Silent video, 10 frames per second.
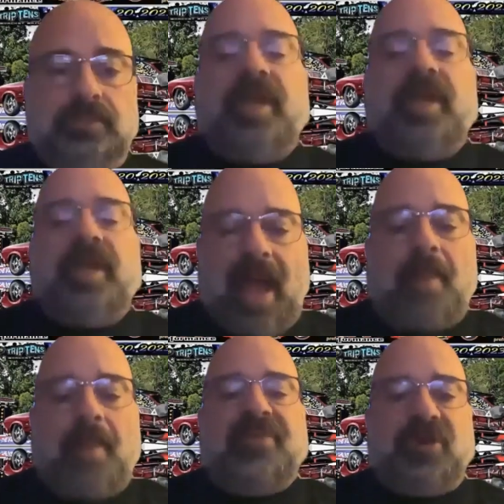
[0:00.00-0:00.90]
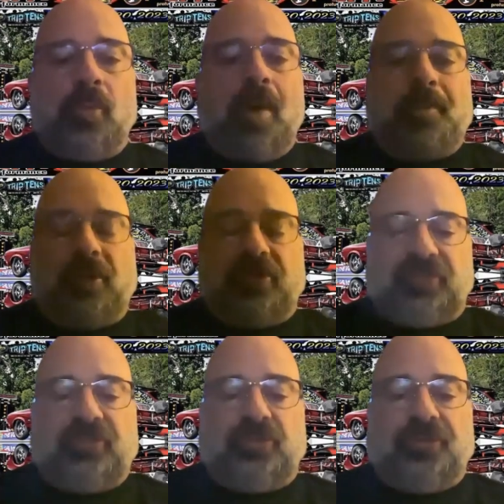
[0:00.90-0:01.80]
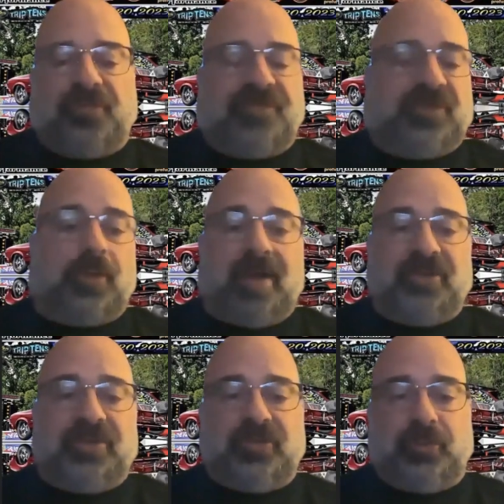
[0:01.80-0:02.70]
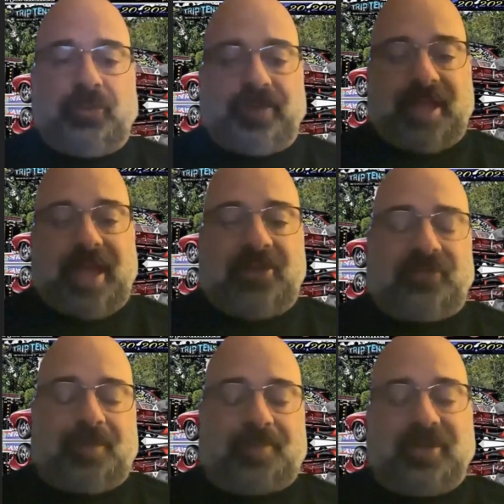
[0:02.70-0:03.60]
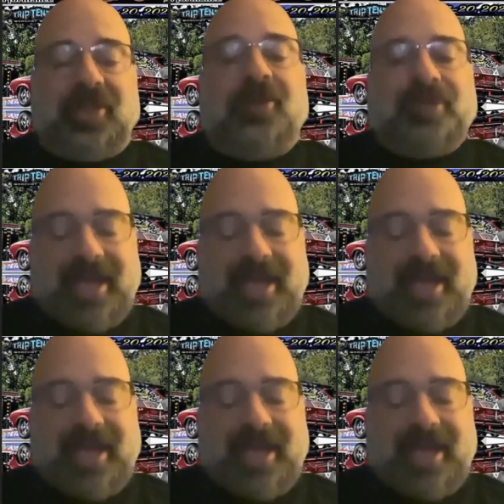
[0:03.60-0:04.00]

Yeah, I'm giving one person 250. Whatever you do with that, it's up to you.